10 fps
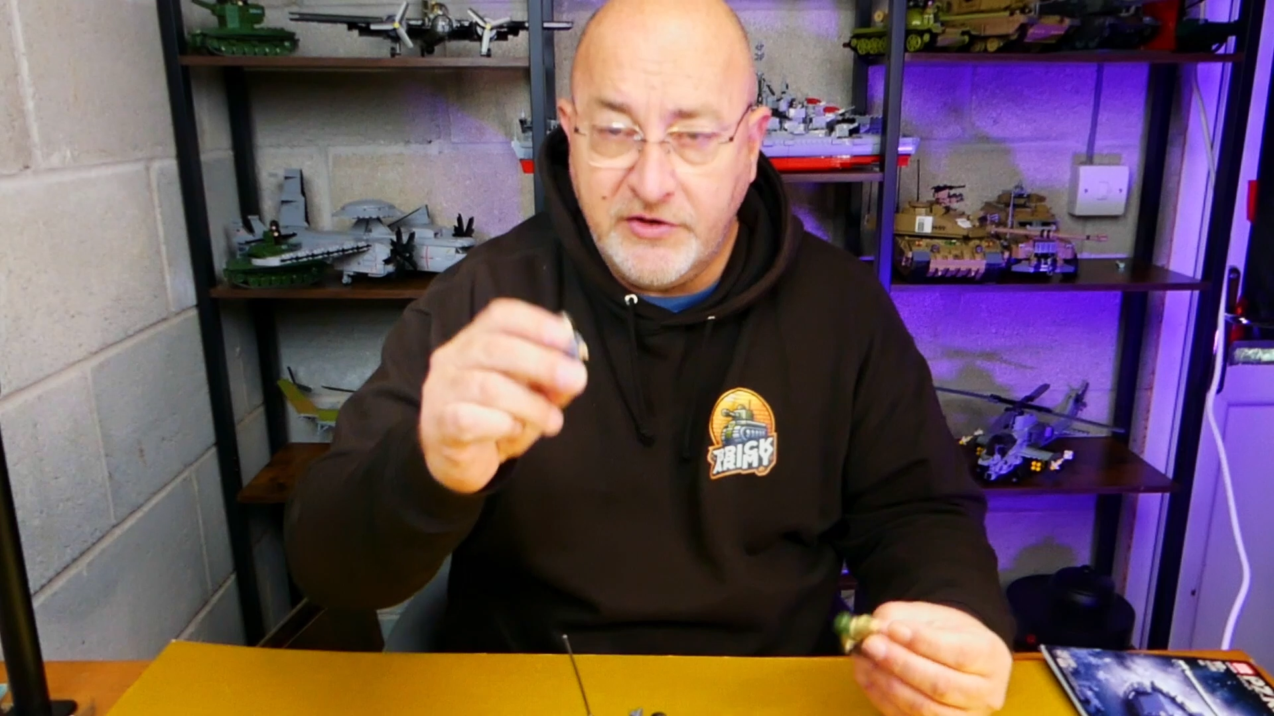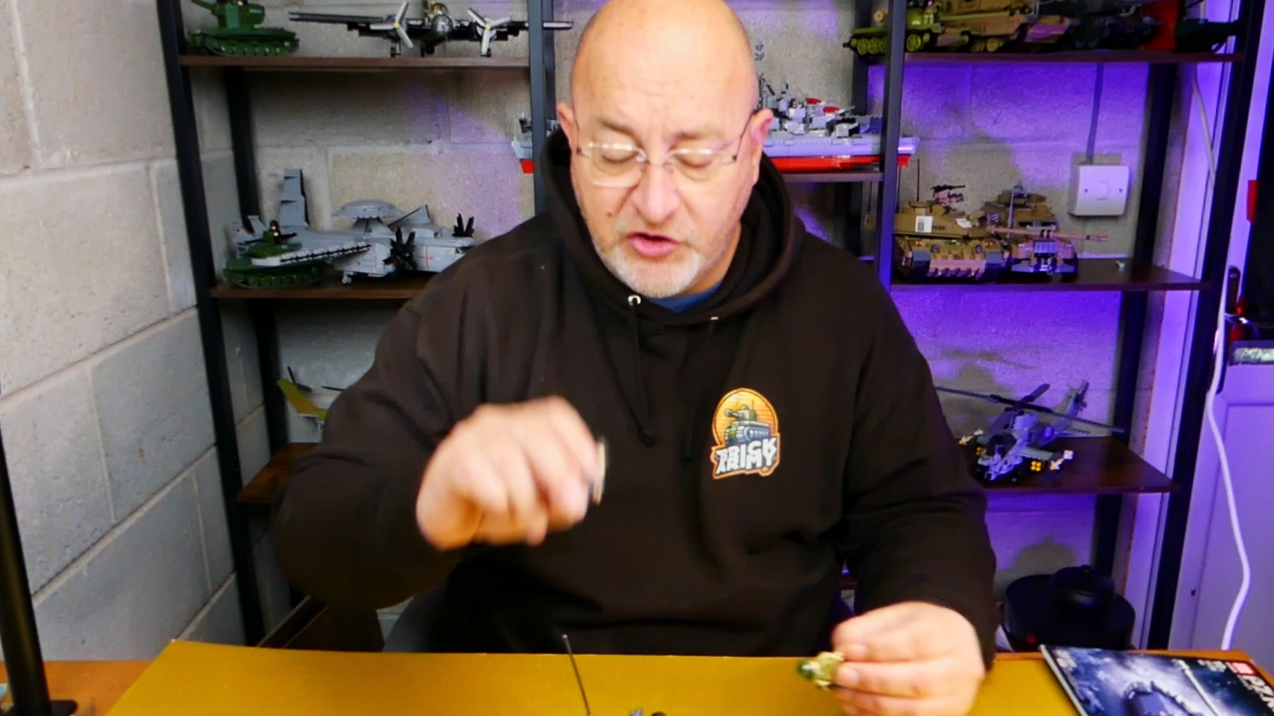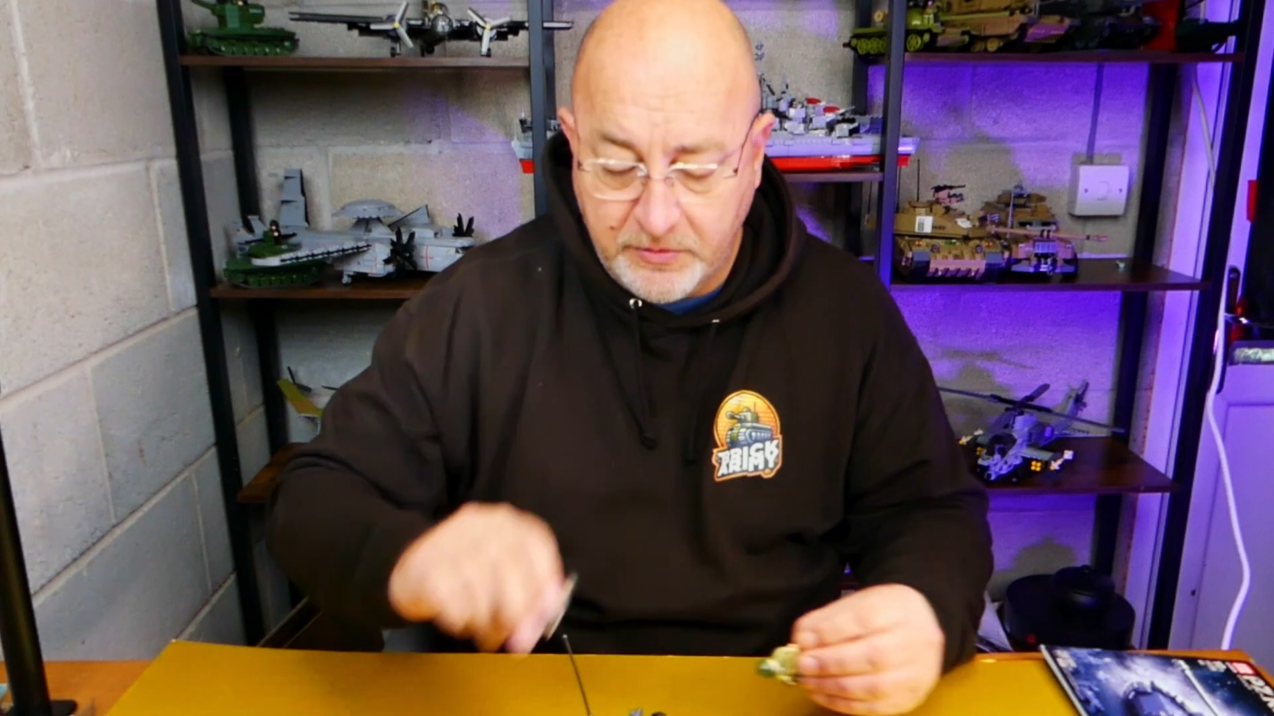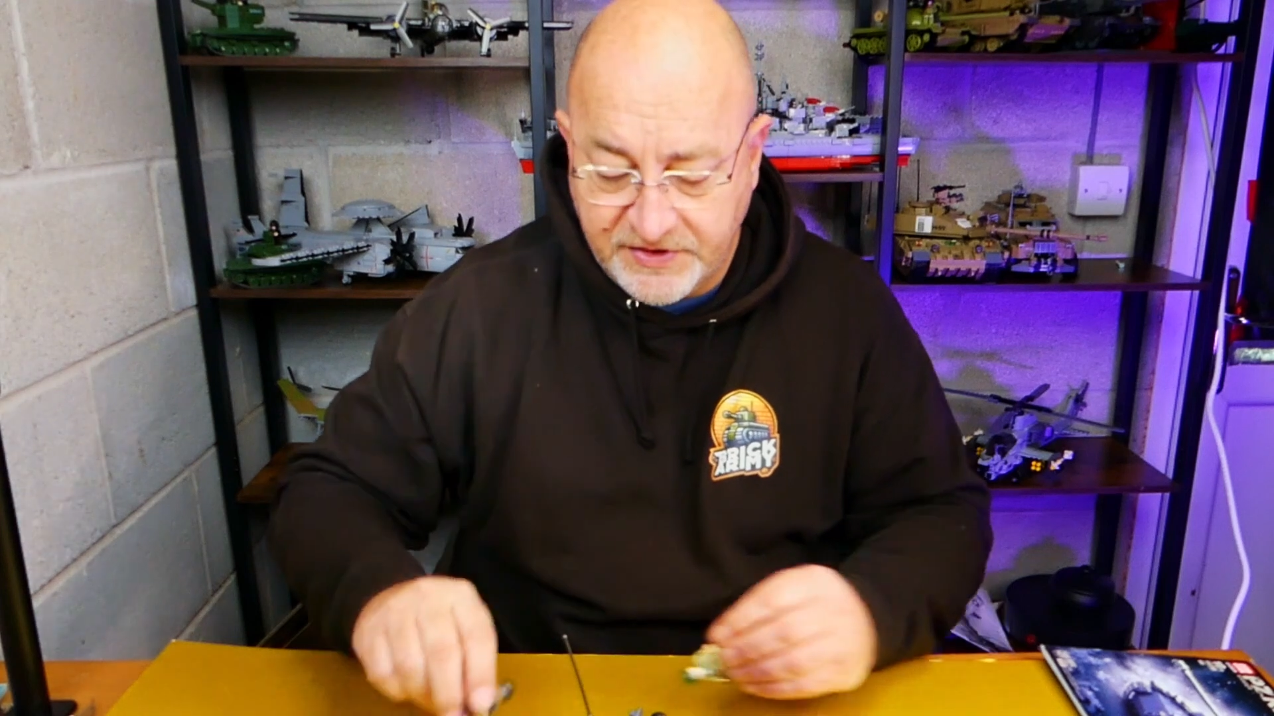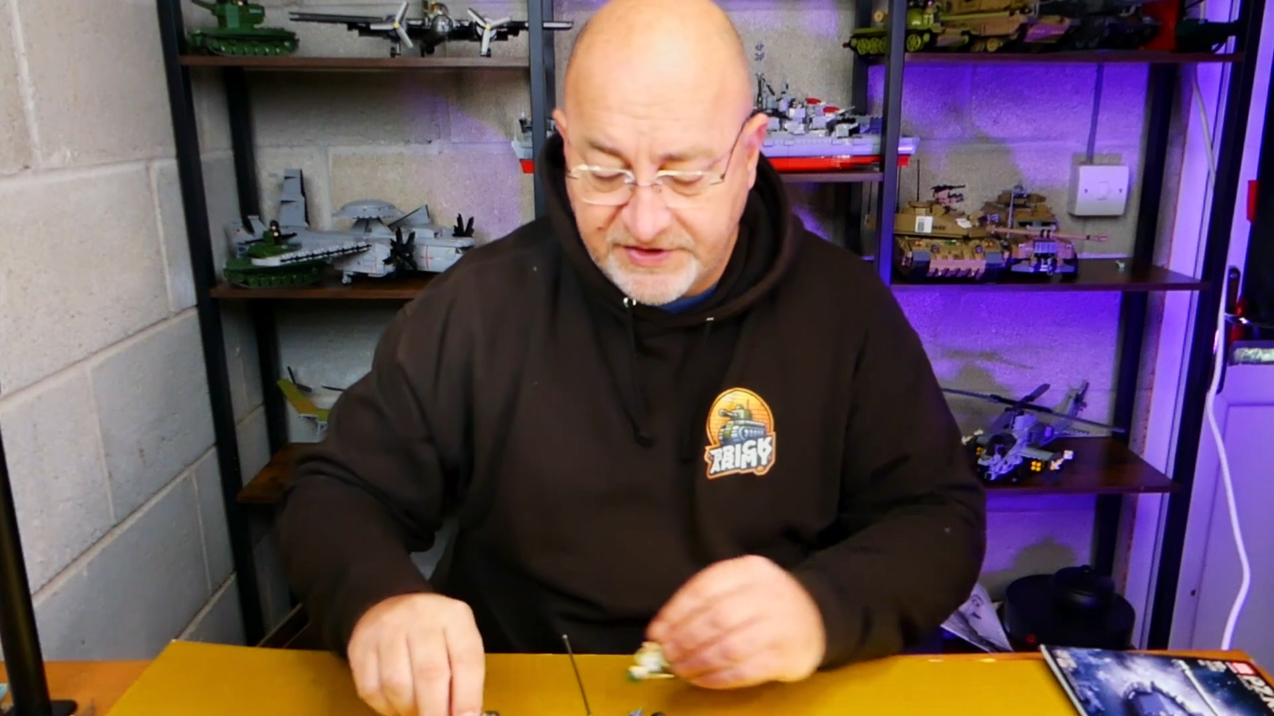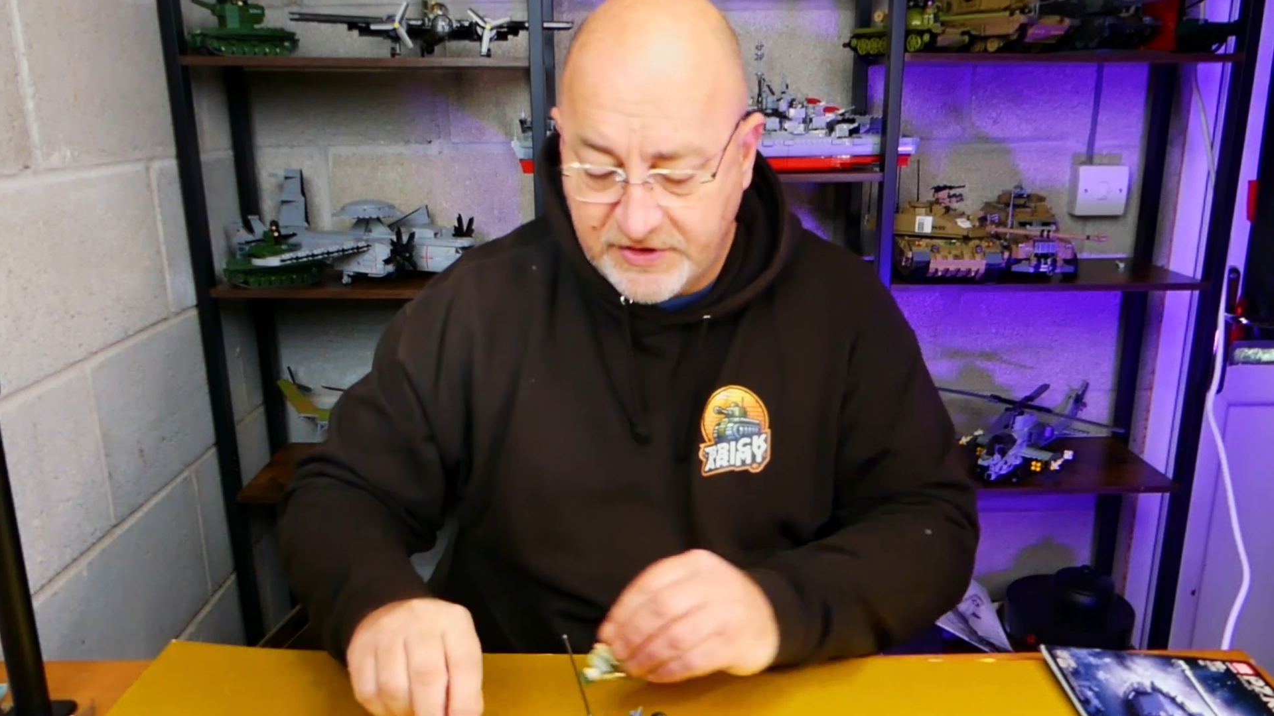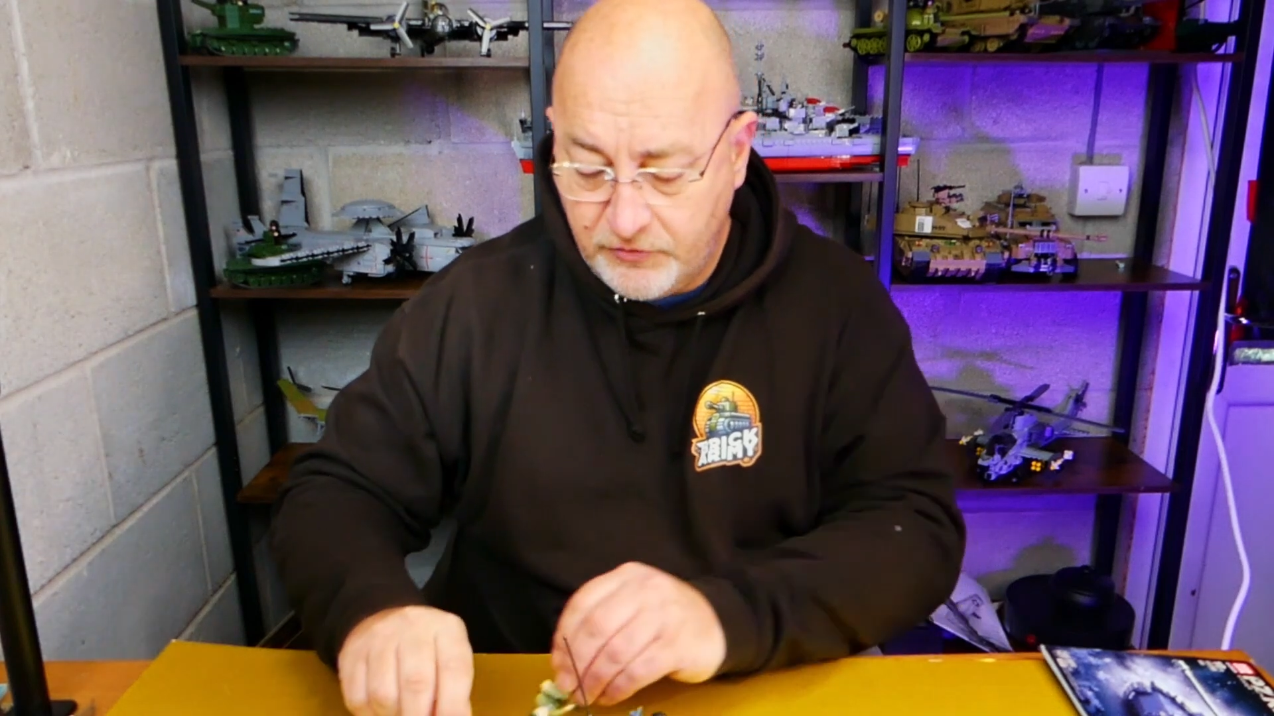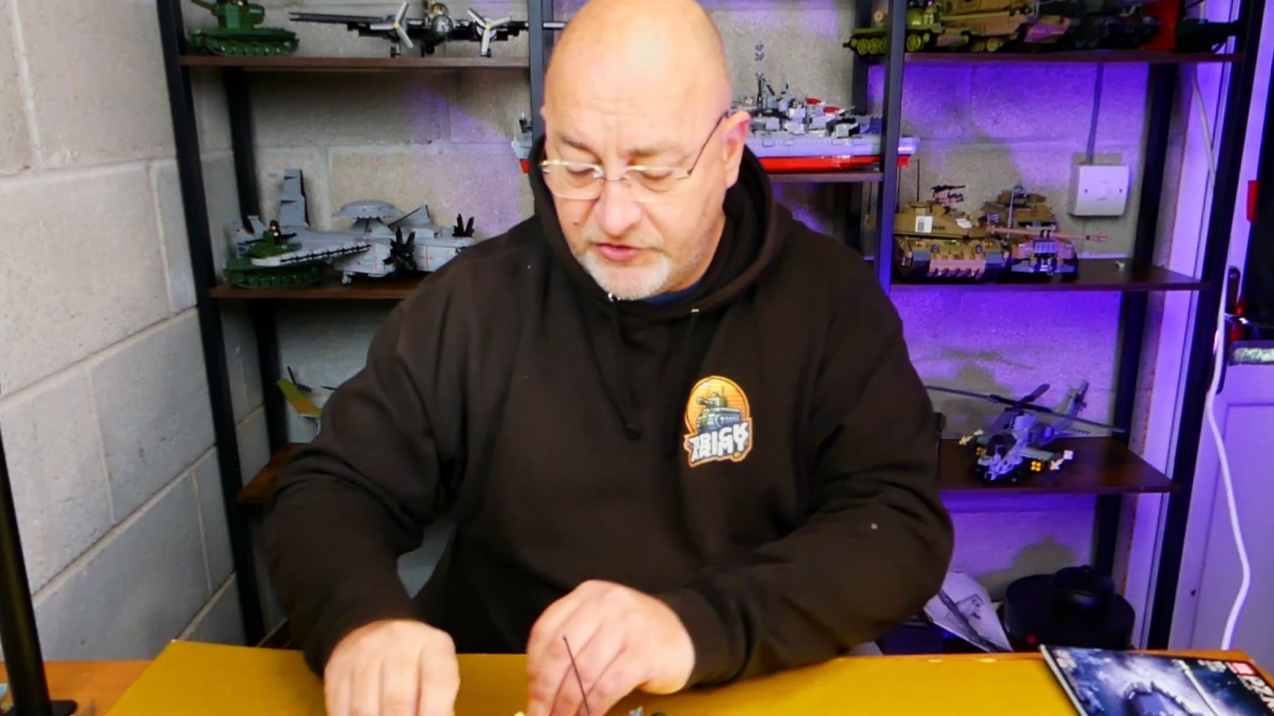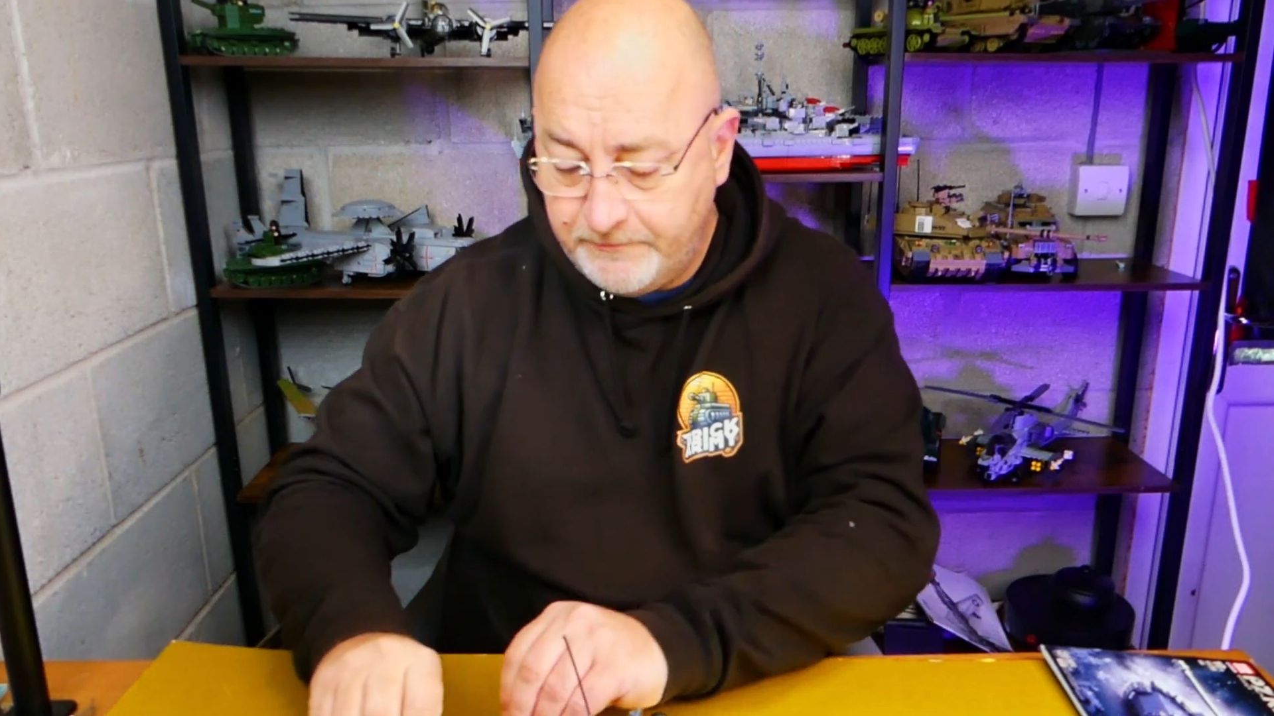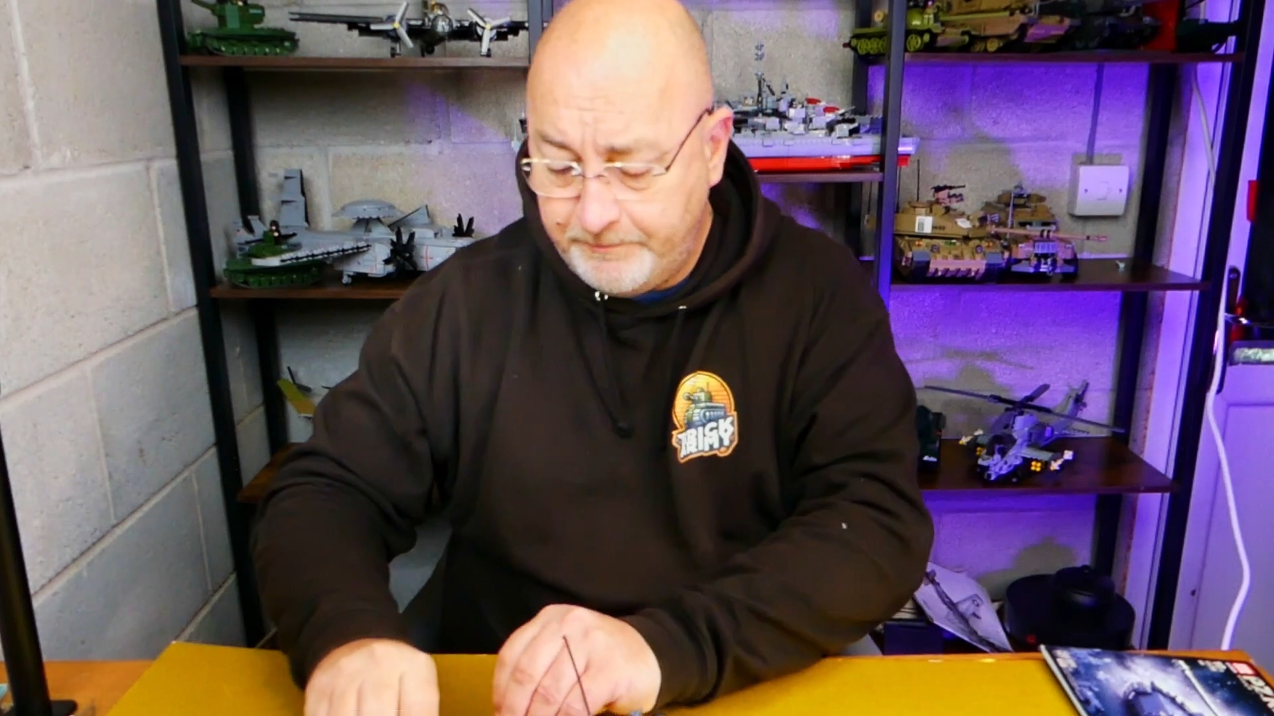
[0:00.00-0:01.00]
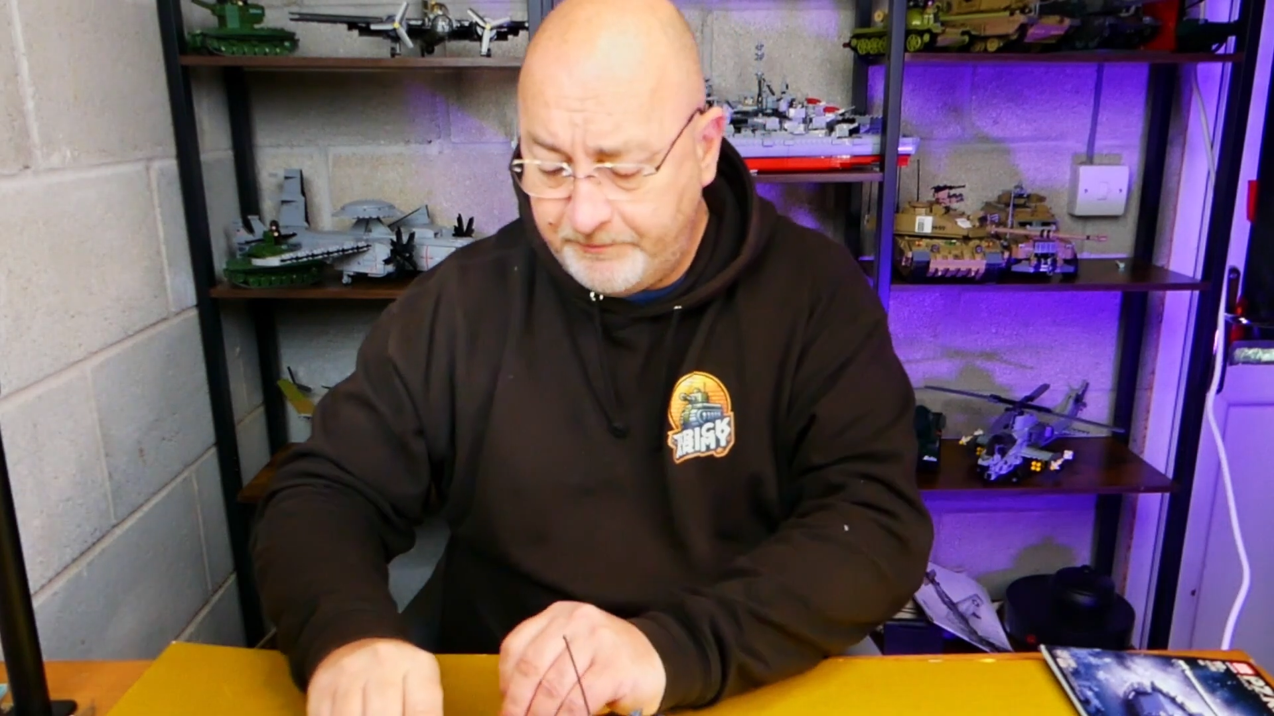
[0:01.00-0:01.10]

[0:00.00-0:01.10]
German soldier.